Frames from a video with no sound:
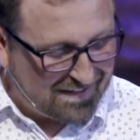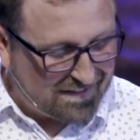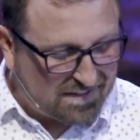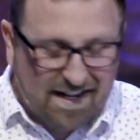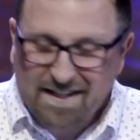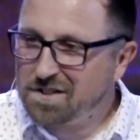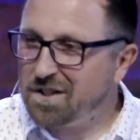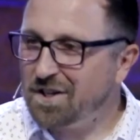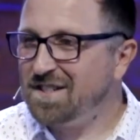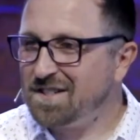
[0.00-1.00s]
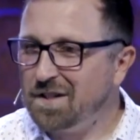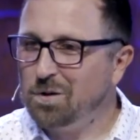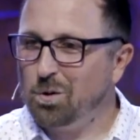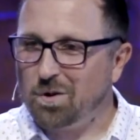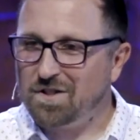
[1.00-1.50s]
take seriously the
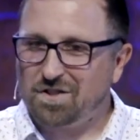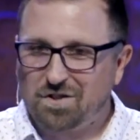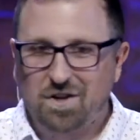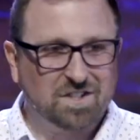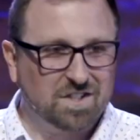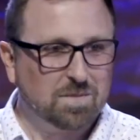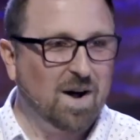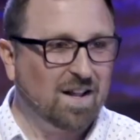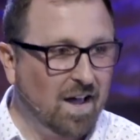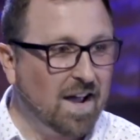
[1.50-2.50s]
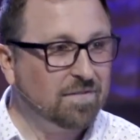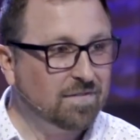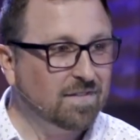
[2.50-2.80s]
Lord's instructions about life.